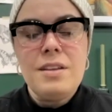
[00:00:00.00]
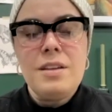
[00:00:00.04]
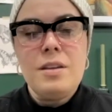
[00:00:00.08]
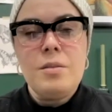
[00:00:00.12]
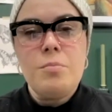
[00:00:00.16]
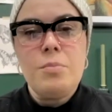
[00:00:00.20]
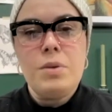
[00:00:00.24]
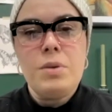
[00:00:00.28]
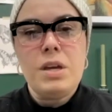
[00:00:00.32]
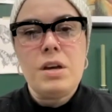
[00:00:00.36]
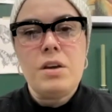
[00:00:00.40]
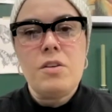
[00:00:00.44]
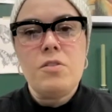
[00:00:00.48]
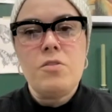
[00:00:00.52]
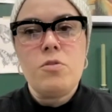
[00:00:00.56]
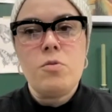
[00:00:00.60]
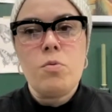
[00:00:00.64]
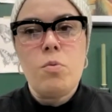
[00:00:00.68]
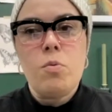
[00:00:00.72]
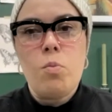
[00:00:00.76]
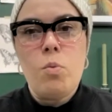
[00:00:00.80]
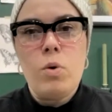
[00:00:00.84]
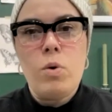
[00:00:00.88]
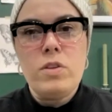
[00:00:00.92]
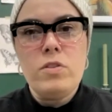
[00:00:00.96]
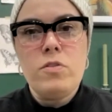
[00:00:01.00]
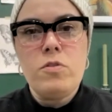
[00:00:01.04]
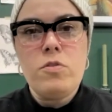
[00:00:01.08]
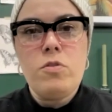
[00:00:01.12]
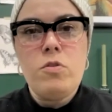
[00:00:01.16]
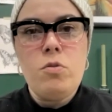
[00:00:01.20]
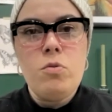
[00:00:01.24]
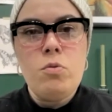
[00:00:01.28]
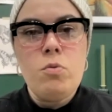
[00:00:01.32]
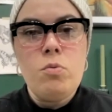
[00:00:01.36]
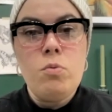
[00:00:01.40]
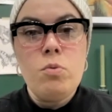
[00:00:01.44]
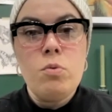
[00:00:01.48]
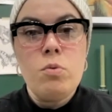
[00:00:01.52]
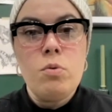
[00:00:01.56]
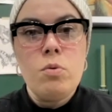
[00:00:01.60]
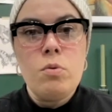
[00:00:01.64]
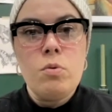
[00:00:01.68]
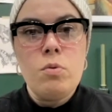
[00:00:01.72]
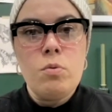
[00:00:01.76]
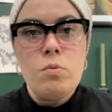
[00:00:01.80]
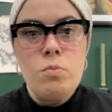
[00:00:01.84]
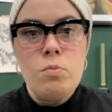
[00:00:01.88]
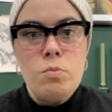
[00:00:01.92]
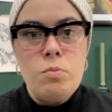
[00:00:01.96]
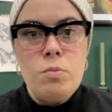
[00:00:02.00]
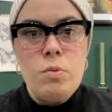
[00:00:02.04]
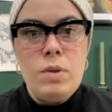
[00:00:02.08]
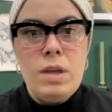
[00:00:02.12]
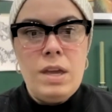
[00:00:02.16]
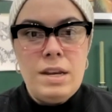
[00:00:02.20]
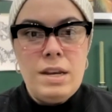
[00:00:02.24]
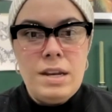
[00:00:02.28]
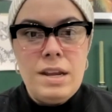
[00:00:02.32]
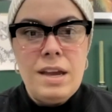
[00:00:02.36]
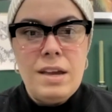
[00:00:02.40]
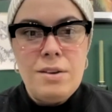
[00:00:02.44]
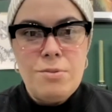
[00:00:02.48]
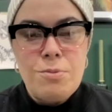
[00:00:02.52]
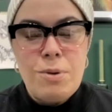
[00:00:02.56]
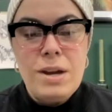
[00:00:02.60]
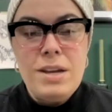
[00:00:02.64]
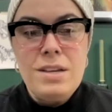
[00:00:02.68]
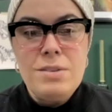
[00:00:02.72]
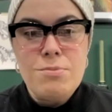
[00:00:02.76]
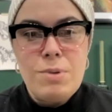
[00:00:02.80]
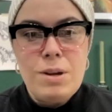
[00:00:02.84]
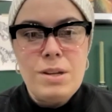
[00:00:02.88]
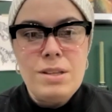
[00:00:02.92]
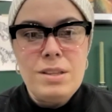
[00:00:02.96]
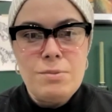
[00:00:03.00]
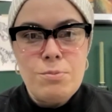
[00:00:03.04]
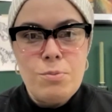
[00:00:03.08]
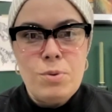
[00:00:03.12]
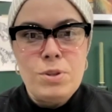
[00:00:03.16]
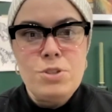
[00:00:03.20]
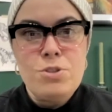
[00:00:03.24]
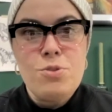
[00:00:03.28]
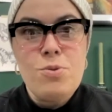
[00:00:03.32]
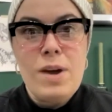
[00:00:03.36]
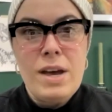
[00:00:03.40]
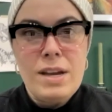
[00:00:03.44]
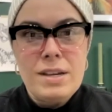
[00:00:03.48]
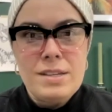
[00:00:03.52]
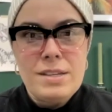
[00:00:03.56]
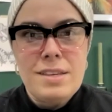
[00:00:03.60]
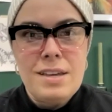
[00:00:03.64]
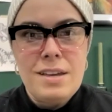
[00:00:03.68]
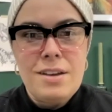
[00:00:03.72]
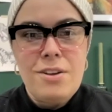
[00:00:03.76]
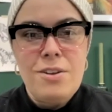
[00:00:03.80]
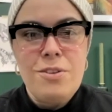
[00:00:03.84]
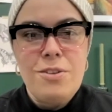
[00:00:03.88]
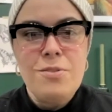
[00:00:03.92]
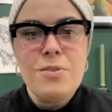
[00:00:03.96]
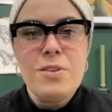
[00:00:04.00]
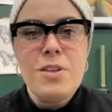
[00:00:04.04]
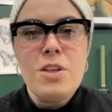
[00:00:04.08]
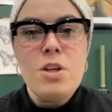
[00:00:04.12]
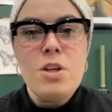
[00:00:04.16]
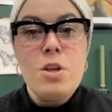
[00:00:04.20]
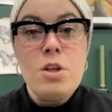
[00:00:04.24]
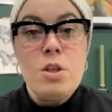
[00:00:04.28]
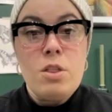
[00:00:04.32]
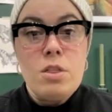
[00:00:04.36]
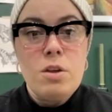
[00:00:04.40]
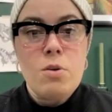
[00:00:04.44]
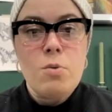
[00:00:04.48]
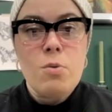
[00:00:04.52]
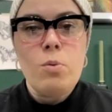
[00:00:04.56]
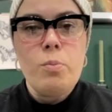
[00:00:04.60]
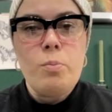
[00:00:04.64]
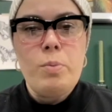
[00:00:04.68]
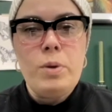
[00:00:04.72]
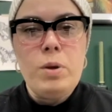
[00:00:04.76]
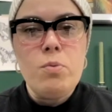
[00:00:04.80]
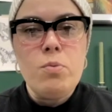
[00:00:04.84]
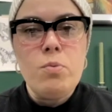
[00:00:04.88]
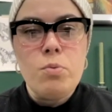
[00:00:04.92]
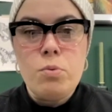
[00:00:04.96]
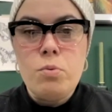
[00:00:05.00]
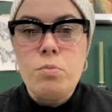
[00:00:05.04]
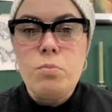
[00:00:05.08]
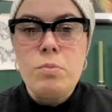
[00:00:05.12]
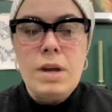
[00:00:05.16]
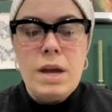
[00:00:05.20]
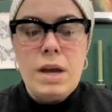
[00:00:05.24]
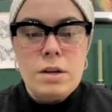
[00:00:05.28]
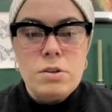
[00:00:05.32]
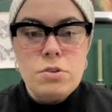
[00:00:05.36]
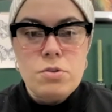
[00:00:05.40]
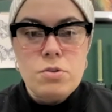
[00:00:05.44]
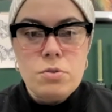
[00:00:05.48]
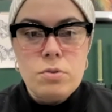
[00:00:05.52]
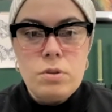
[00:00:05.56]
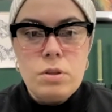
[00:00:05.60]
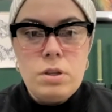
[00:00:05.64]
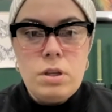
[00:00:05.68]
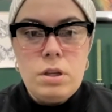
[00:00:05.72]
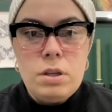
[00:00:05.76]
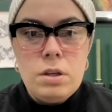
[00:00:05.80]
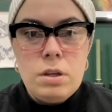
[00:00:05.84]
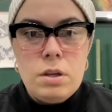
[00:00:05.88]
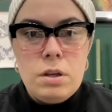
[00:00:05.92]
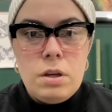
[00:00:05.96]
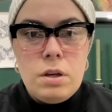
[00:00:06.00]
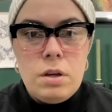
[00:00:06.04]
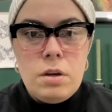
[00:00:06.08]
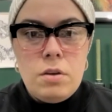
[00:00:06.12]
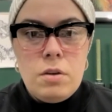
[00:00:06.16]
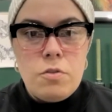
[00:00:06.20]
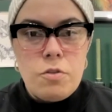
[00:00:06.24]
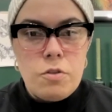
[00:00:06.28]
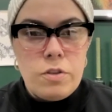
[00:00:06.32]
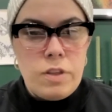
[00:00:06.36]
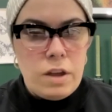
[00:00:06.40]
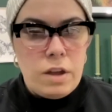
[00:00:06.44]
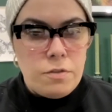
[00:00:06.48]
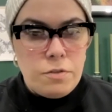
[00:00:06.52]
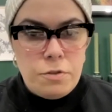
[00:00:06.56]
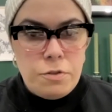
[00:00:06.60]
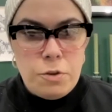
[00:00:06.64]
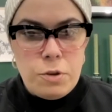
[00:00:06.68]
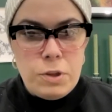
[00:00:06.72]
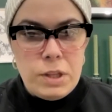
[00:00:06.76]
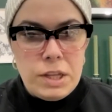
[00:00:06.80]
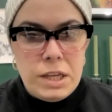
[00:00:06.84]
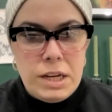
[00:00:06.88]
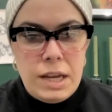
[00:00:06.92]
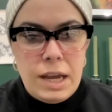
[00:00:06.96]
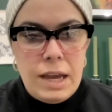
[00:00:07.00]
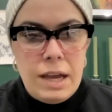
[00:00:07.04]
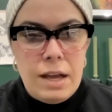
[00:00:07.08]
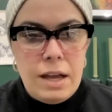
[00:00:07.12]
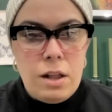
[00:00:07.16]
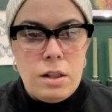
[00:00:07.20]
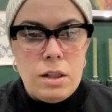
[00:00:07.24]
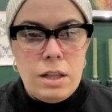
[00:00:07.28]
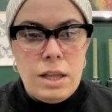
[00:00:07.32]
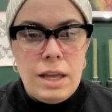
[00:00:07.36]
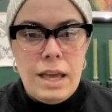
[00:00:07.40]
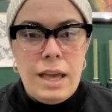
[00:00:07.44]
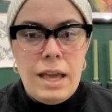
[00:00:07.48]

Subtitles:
Because once you inhale, right, once you exhale, there will be room naturally for that full inhale.